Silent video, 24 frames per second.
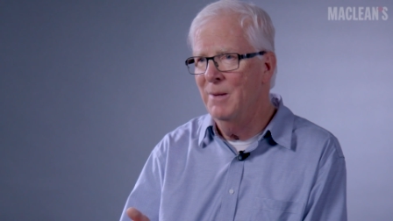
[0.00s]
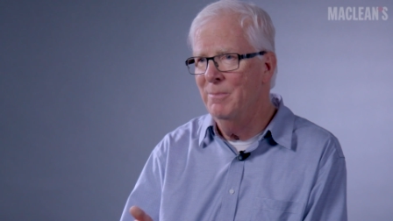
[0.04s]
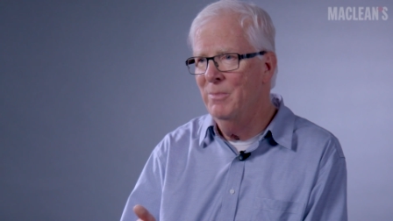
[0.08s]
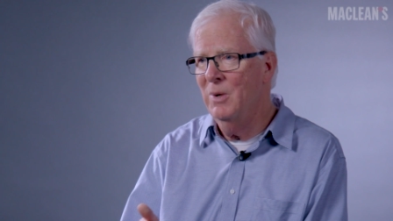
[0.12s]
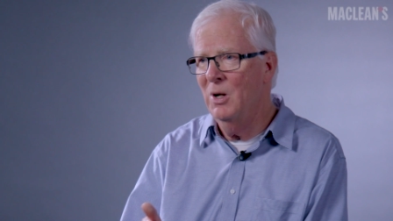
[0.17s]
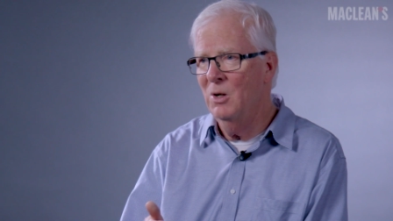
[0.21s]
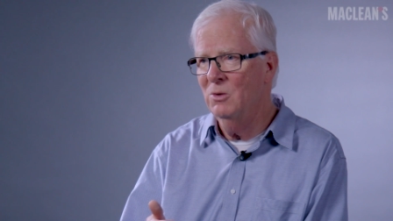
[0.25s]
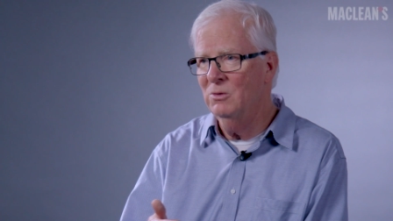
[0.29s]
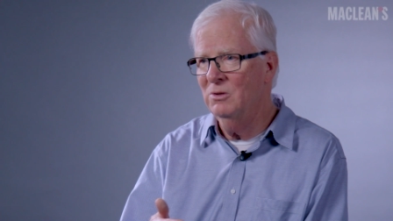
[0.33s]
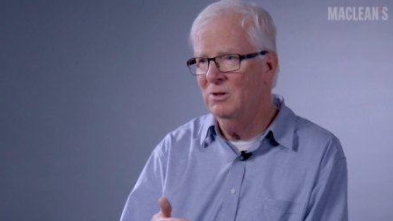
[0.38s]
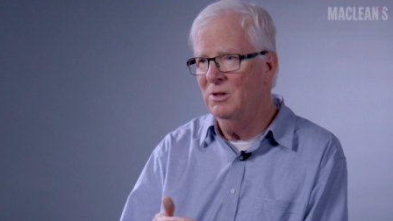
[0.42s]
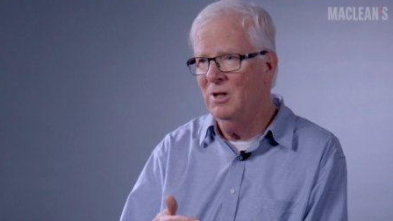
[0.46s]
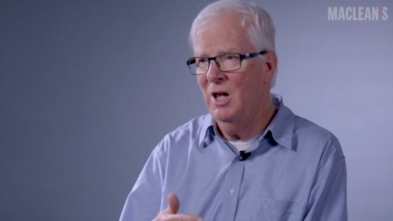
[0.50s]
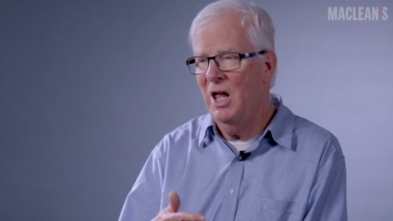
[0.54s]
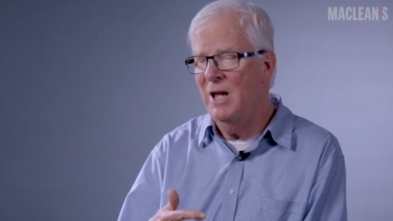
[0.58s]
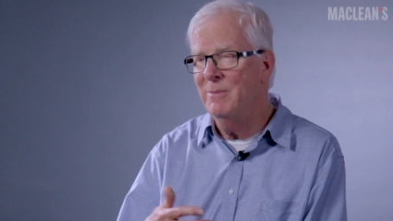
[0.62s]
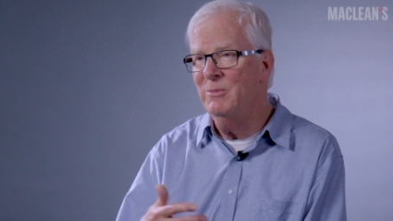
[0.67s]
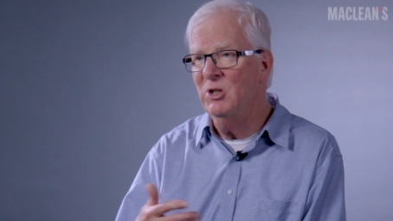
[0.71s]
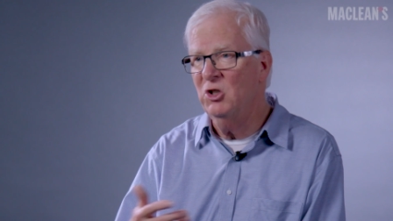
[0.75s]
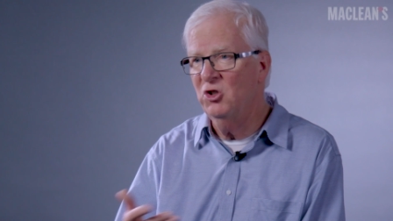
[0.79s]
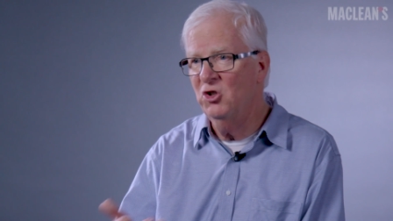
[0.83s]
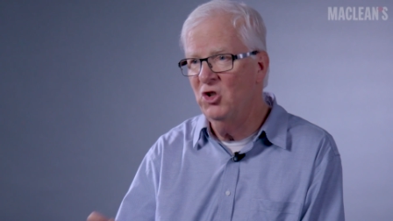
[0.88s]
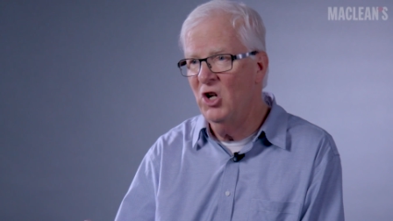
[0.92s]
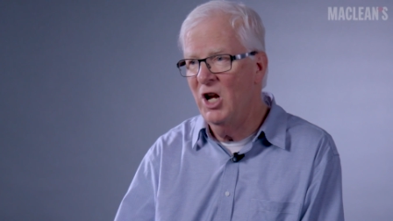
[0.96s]
about
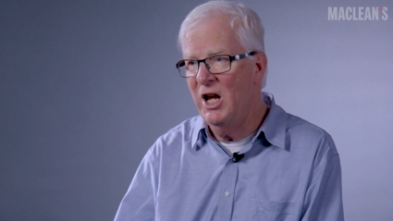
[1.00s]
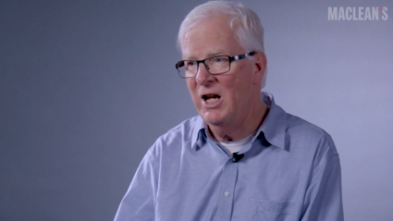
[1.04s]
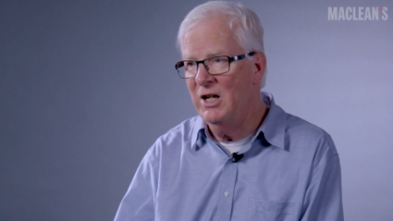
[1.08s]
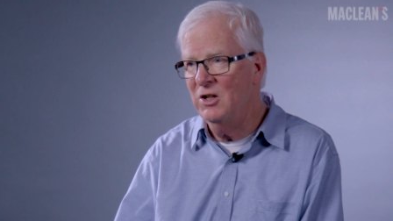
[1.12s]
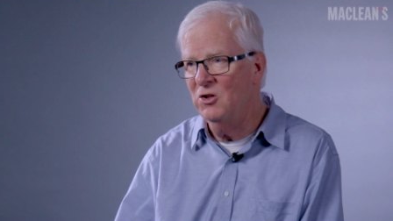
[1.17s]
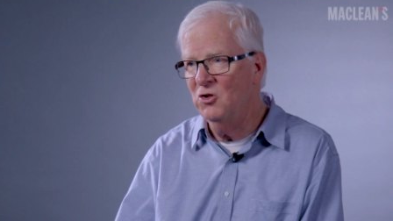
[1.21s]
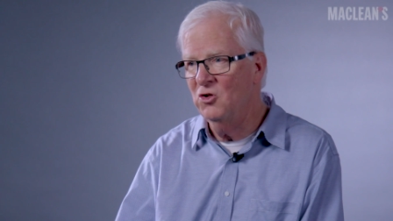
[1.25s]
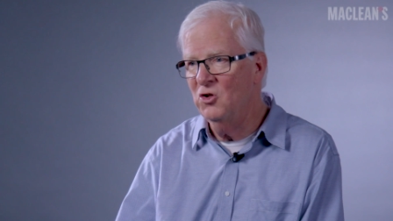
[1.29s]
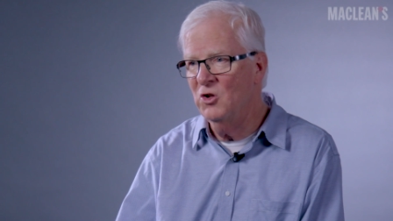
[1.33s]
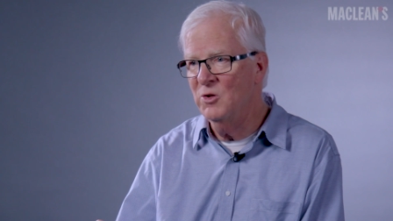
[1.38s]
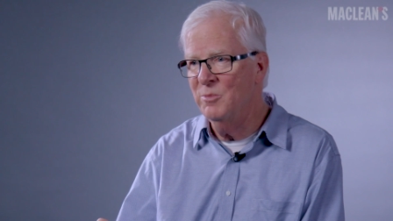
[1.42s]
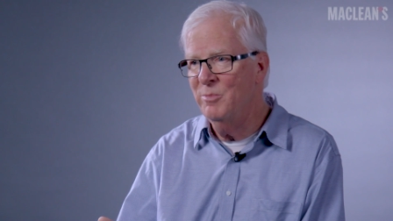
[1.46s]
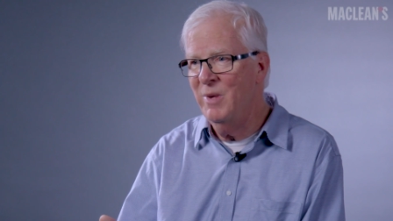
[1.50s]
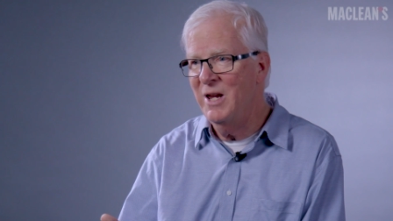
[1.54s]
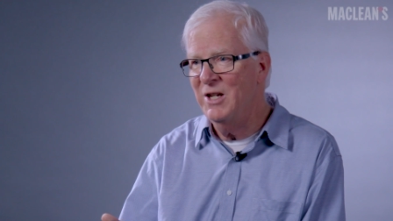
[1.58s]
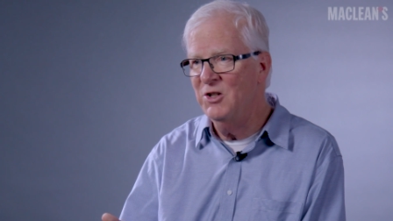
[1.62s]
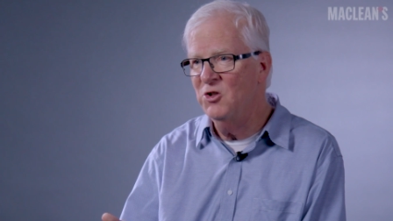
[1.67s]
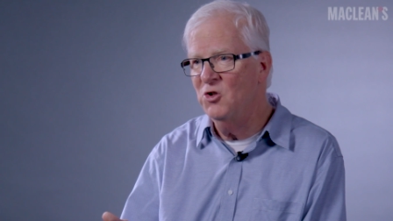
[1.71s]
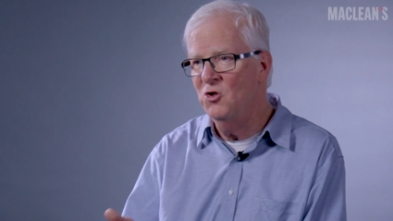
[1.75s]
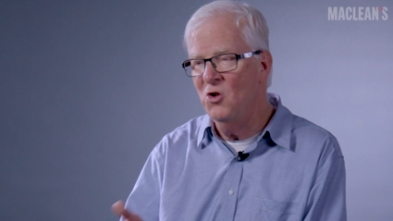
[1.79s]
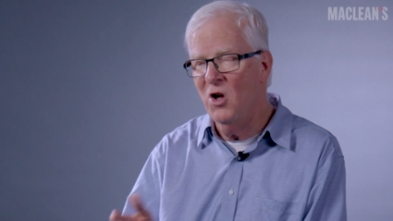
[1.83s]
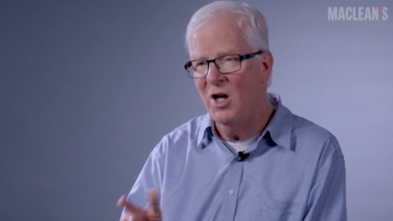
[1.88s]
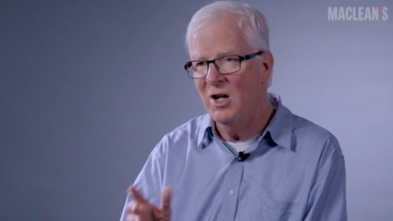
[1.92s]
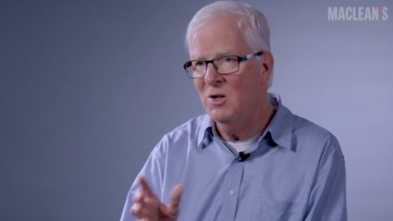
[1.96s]
climate change is
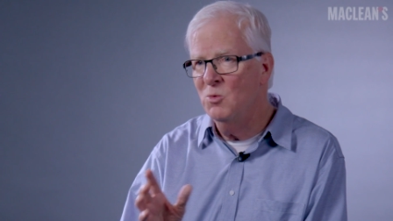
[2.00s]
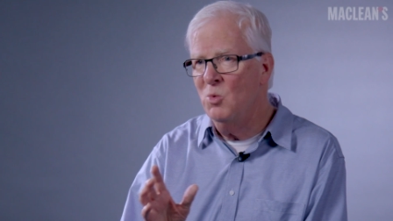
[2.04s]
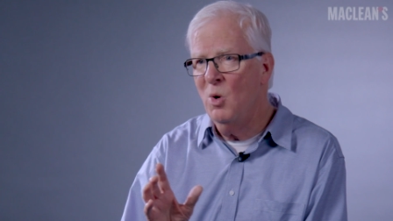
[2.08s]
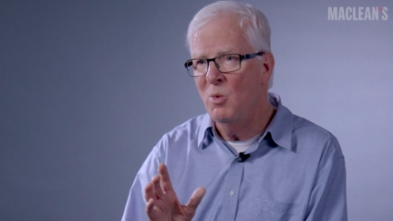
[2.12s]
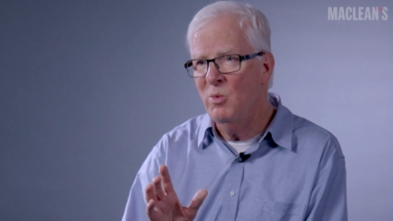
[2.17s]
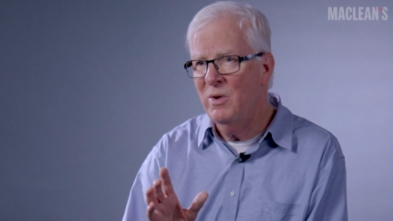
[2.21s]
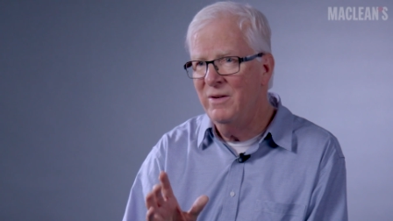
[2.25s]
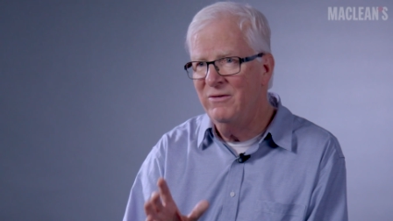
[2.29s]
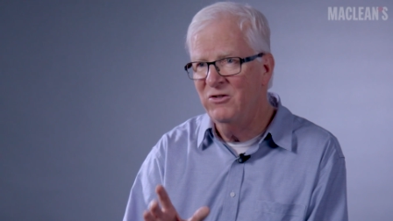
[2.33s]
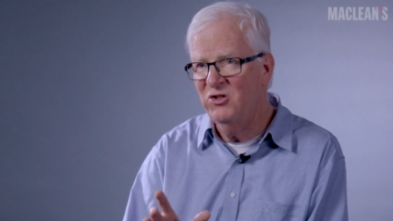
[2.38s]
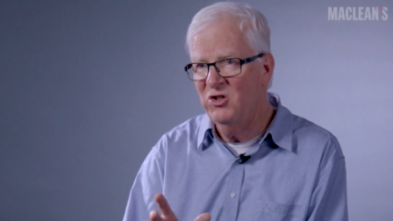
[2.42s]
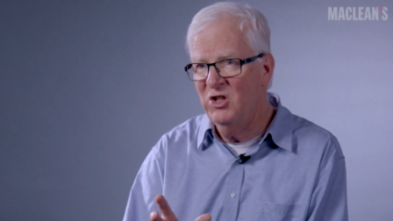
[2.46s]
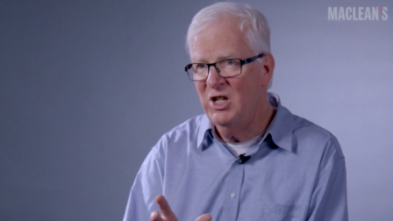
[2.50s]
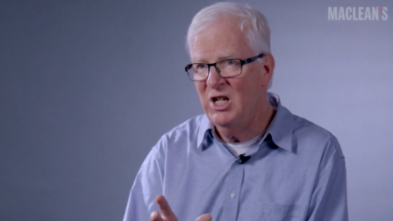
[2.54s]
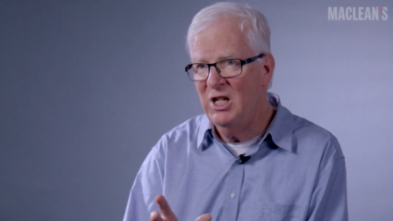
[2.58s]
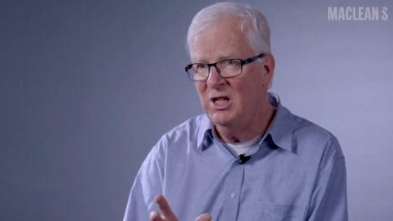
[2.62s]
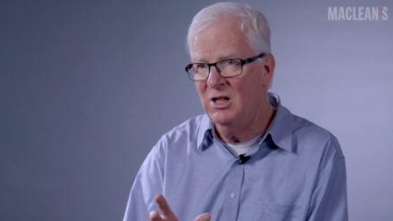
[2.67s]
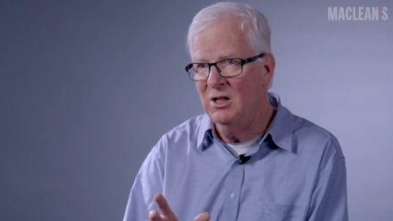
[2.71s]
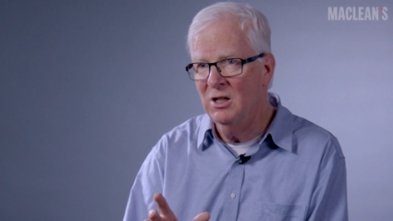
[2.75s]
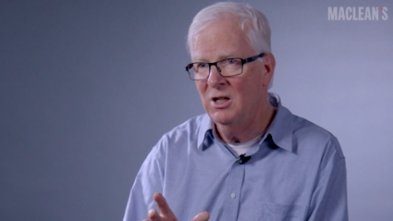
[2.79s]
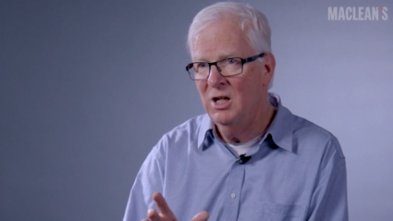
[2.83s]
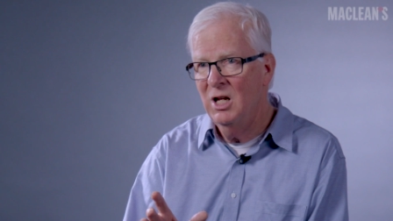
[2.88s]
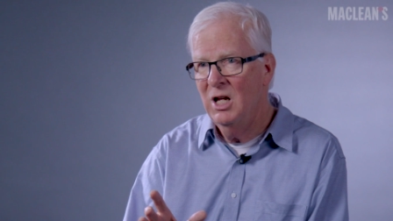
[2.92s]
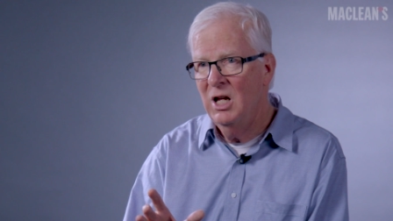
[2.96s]
based not on what we've seen,